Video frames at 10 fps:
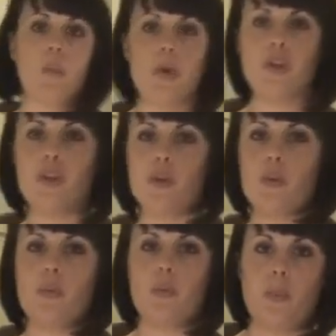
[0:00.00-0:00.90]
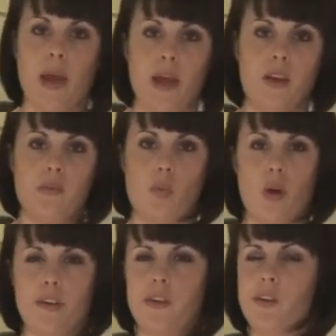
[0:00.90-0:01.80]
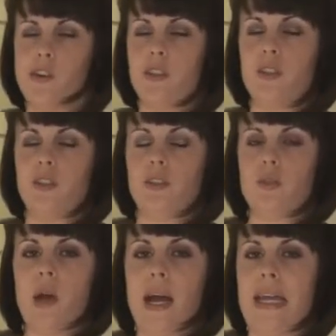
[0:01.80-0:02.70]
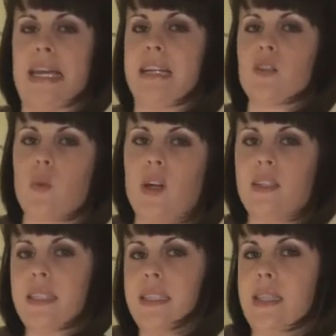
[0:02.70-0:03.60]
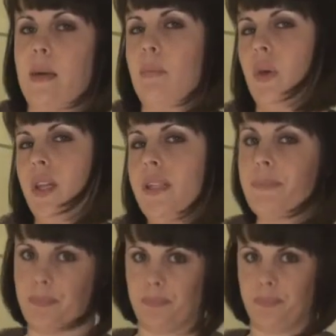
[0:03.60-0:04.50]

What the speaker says: Put your pan of water onto high heat as well to get that boiling.